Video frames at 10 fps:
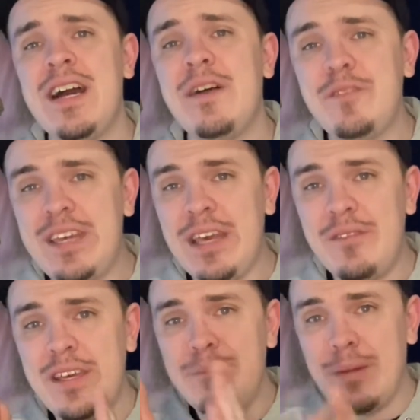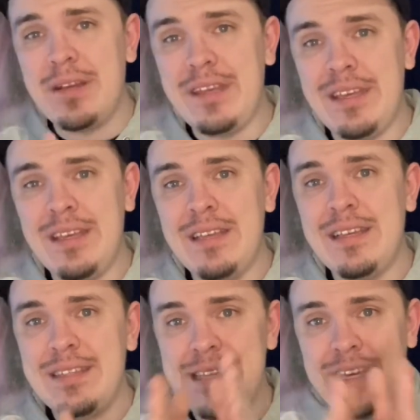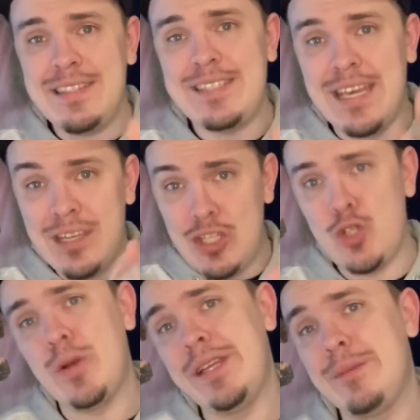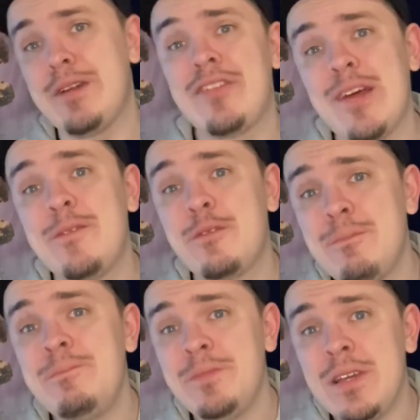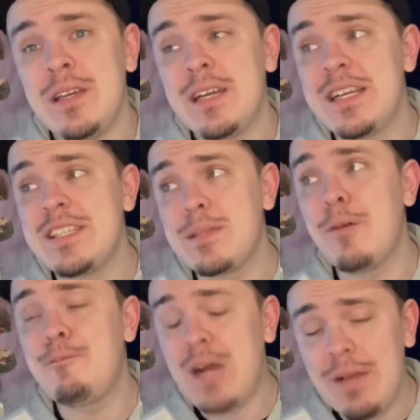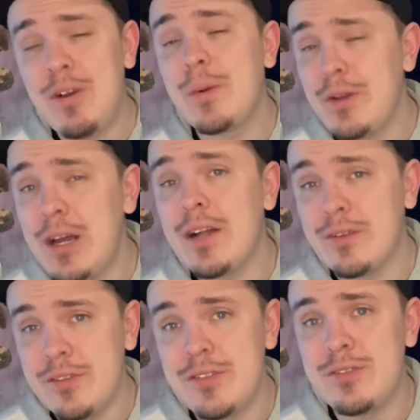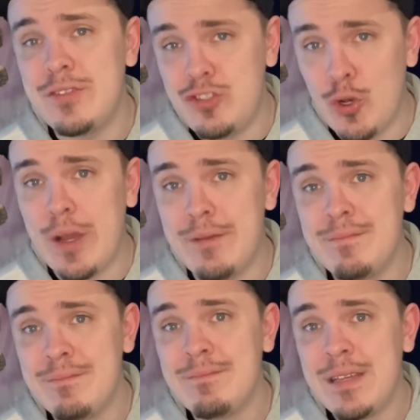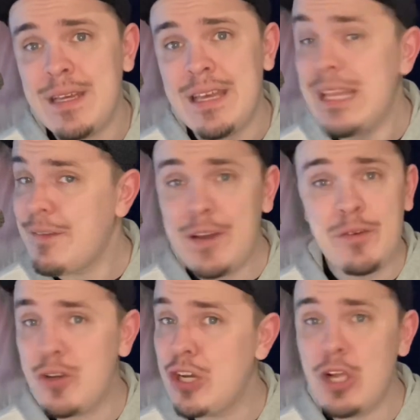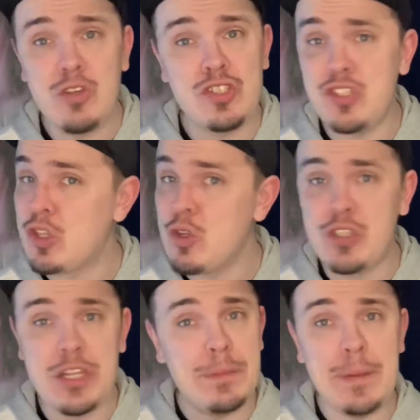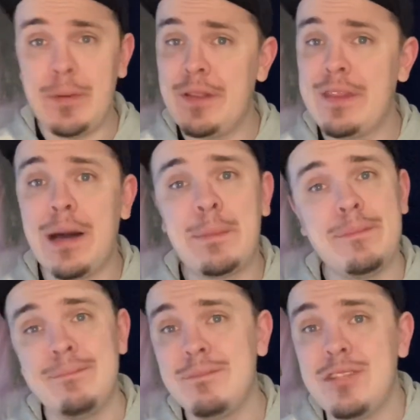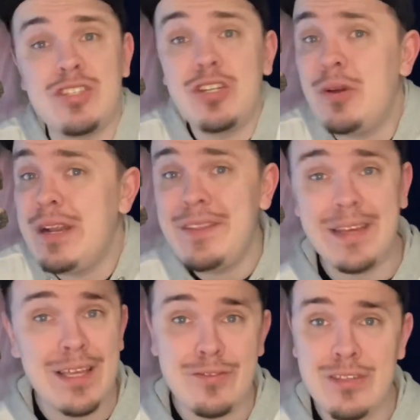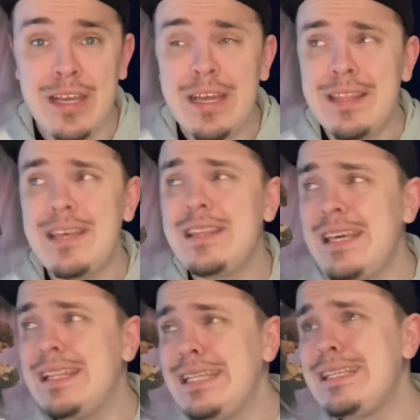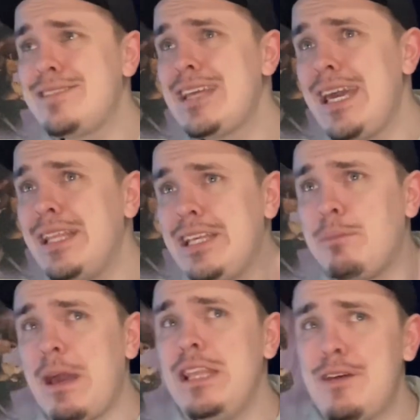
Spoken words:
of giving money to ACN and joining myself. Because it's about $500 to join. And that $500 just goes to the people on top. Doesn't go to anything else. They like to say, like, pay the